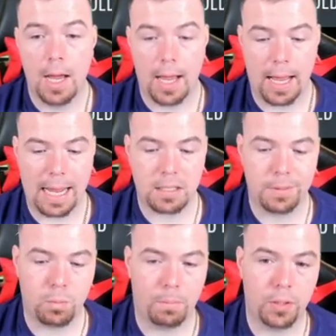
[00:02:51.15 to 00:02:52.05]
Asif
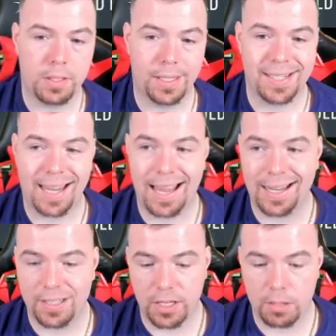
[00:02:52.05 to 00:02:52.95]
is 1.6k.
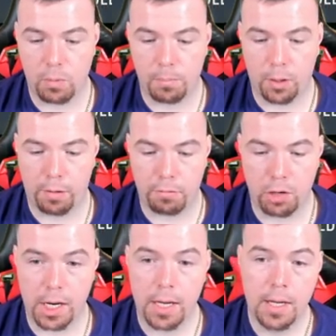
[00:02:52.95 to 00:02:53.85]
Kadir is
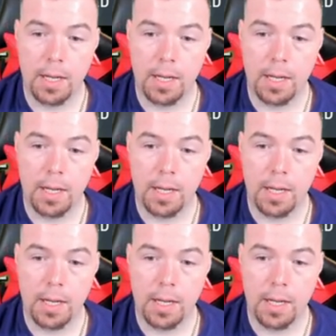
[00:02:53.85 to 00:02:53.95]
1.3.